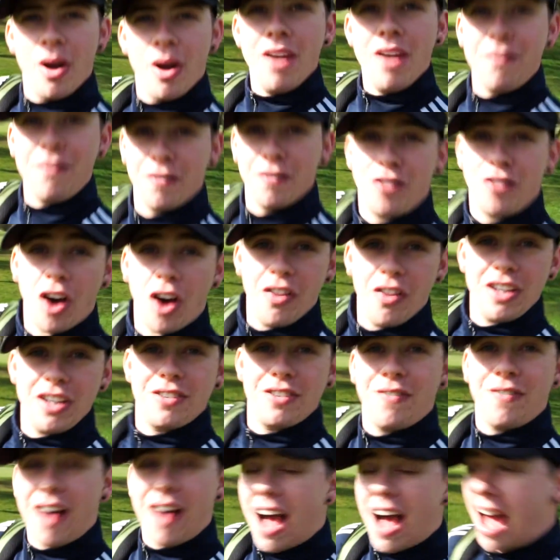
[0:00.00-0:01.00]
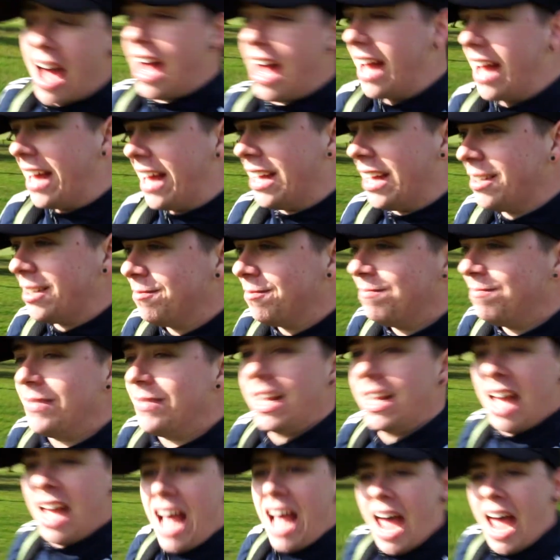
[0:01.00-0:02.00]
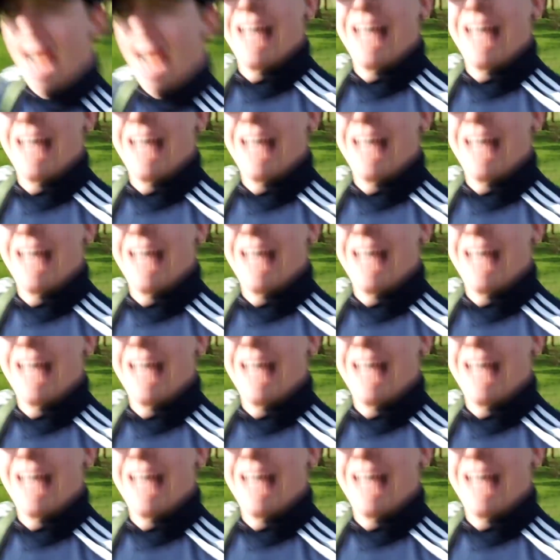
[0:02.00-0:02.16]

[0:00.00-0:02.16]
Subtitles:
if you've got this far, and